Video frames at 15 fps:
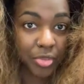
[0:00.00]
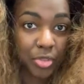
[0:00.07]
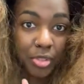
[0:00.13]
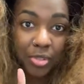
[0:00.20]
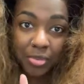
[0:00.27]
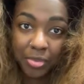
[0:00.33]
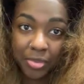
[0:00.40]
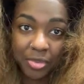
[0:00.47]

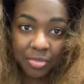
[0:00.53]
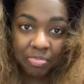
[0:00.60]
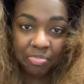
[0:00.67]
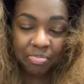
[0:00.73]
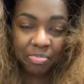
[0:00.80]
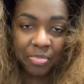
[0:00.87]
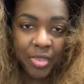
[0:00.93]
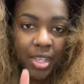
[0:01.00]
first of all.
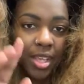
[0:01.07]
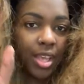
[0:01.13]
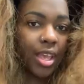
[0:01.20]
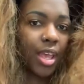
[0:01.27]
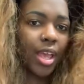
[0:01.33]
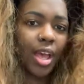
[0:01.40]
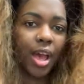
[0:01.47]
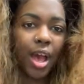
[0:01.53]

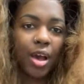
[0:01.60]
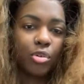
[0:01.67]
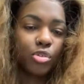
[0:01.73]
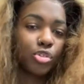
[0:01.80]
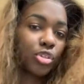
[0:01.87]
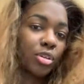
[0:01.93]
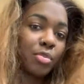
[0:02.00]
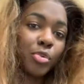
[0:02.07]
I was
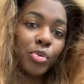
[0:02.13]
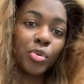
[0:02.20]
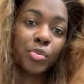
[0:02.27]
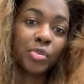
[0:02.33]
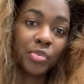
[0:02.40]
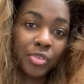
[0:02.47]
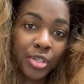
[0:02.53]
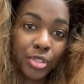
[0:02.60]
just trying to be all
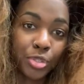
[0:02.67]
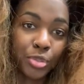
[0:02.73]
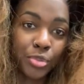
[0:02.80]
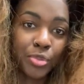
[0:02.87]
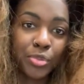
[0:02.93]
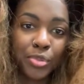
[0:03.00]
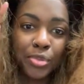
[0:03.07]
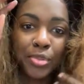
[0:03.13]

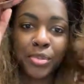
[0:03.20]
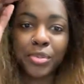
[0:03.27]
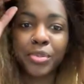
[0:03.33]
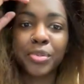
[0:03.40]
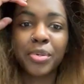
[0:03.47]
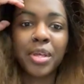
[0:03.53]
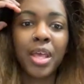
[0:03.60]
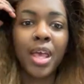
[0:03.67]
professional, you
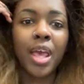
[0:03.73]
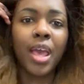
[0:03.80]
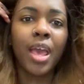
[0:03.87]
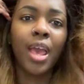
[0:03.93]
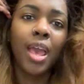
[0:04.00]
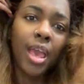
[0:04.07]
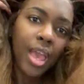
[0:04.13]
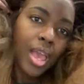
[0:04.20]
know.
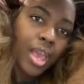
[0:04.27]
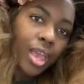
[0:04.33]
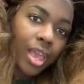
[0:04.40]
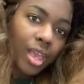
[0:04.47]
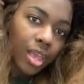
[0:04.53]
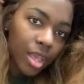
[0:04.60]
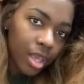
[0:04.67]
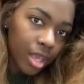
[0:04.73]

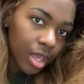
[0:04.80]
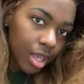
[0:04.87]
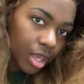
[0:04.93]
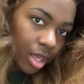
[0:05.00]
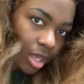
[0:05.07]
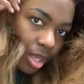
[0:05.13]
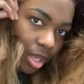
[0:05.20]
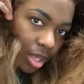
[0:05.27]

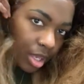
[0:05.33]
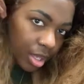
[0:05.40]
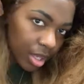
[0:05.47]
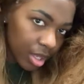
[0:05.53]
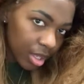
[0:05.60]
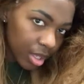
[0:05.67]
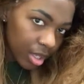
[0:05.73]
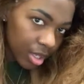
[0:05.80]

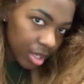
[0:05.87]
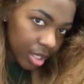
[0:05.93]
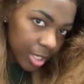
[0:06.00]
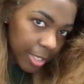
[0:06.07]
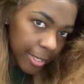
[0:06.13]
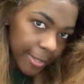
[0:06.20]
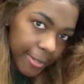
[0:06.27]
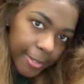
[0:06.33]
And
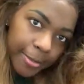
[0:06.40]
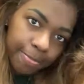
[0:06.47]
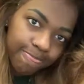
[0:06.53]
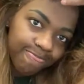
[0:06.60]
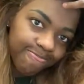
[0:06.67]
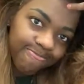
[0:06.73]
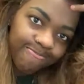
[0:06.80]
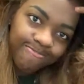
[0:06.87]
yeah,
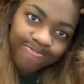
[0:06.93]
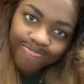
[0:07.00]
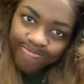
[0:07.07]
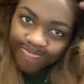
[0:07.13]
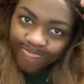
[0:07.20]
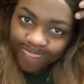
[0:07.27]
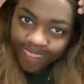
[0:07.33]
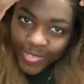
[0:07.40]

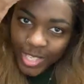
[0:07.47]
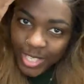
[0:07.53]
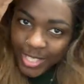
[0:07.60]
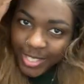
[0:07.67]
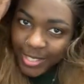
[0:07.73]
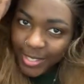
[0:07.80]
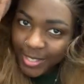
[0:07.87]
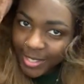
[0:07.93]

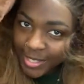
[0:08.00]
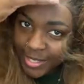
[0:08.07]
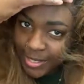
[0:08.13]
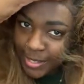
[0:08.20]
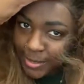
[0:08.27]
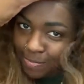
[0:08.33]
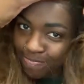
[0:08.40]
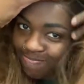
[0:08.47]
it's just